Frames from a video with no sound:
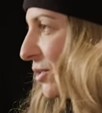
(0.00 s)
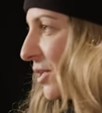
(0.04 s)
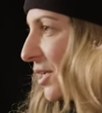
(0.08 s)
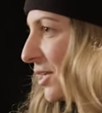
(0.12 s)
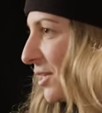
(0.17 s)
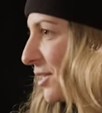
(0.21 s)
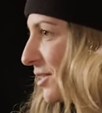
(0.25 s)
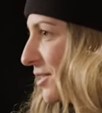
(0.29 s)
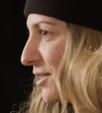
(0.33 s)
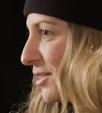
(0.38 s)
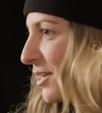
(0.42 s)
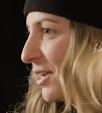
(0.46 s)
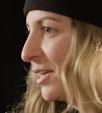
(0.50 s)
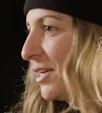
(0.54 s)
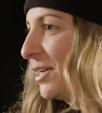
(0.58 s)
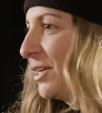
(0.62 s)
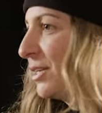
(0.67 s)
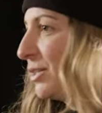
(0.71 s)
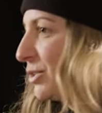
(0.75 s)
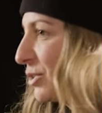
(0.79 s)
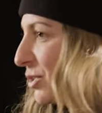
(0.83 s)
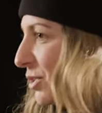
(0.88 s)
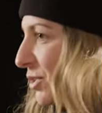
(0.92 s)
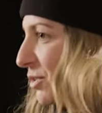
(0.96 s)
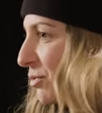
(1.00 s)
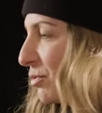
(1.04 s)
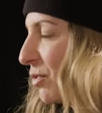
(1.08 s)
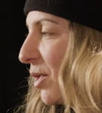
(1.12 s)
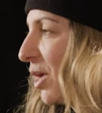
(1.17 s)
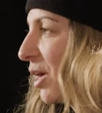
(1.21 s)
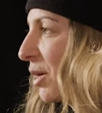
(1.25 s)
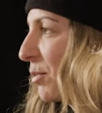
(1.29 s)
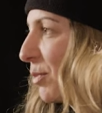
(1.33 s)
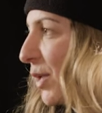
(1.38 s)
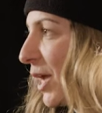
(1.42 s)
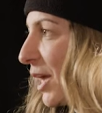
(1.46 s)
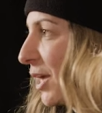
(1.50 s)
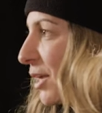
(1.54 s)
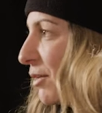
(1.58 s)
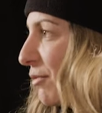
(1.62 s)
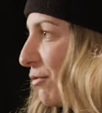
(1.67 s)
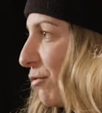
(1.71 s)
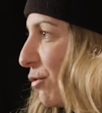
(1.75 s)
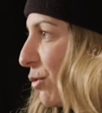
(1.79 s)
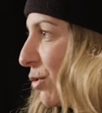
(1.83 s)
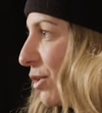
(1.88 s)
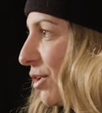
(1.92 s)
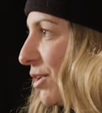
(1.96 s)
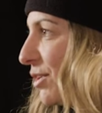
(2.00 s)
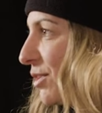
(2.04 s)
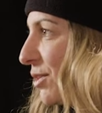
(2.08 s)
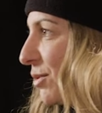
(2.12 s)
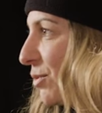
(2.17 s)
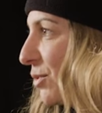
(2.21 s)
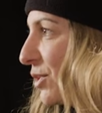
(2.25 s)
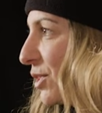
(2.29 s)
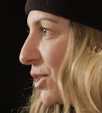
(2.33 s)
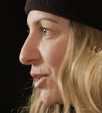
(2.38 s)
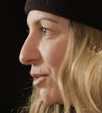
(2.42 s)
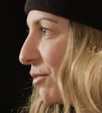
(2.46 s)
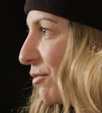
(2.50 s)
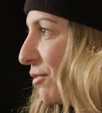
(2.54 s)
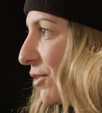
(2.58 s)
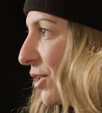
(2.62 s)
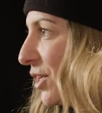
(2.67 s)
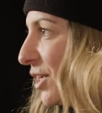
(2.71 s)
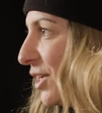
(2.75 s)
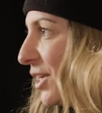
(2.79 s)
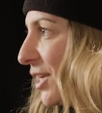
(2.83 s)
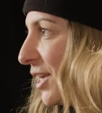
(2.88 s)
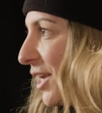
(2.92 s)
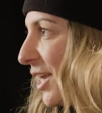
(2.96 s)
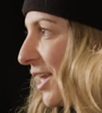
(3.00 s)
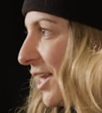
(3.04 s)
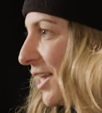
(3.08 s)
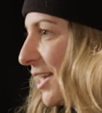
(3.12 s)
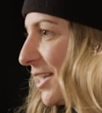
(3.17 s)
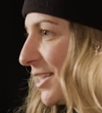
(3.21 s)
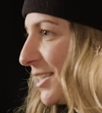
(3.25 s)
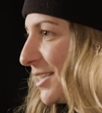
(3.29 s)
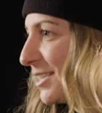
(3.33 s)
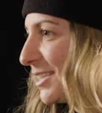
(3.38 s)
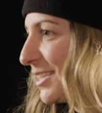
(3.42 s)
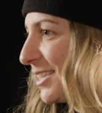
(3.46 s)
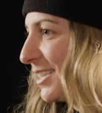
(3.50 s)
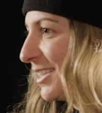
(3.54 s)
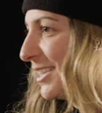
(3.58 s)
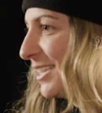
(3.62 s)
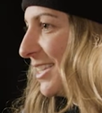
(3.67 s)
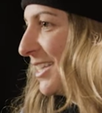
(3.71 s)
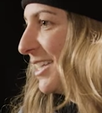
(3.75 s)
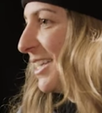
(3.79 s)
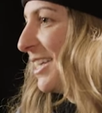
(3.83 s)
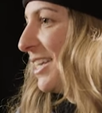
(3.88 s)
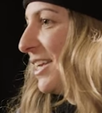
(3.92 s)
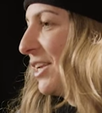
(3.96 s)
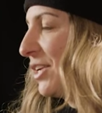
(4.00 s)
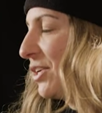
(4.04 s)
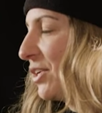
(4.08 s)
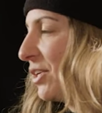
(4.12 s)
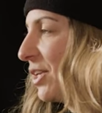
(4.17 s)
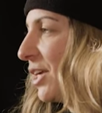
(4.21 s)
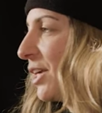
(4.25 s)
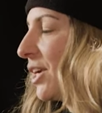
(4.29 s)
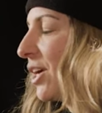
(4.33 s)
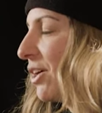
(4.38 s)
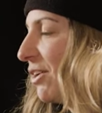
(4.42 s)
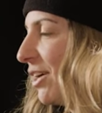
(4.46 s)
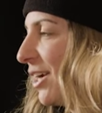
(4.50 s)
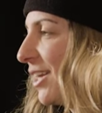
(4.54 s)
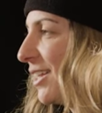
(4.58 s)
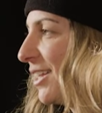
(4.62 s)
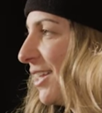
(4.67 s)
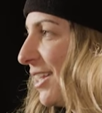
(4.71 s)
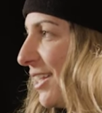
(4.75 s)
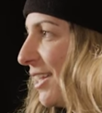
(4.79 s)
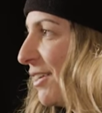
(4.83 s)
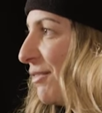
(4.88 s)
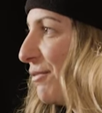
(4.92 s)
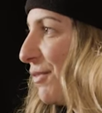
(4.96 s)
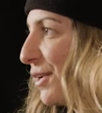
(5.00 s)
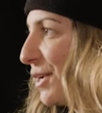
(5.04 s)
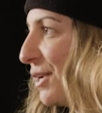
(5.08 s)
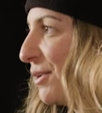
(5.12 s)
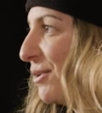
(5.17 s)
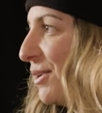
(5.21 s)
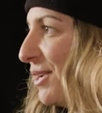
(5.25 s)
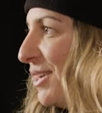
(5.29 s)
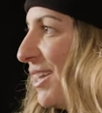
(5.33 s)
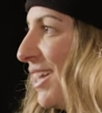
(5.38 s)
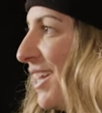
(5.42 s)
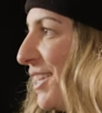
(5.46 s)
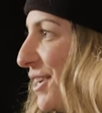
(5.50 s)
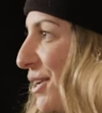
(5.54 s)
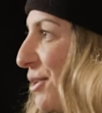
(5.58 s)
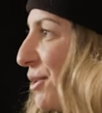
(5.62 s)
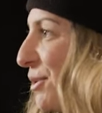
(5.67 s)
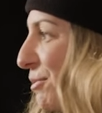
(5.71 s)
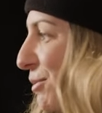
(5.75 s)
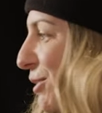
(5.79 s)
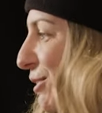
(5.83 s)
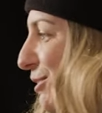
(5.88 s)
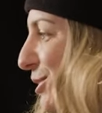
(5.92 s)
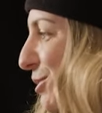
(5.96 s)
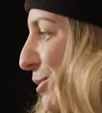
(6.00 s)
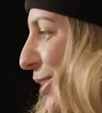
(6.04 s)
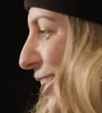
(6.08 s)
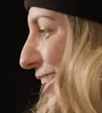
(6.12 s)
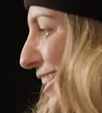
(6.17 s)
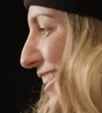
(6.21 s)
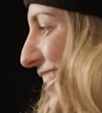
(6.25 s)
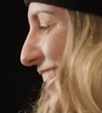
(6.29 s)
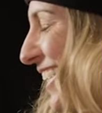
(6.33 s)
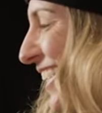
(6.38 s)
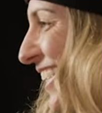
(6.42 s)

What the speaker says: is just rock back and forth with their foot, and you're like, all right, enough. I know it moves well.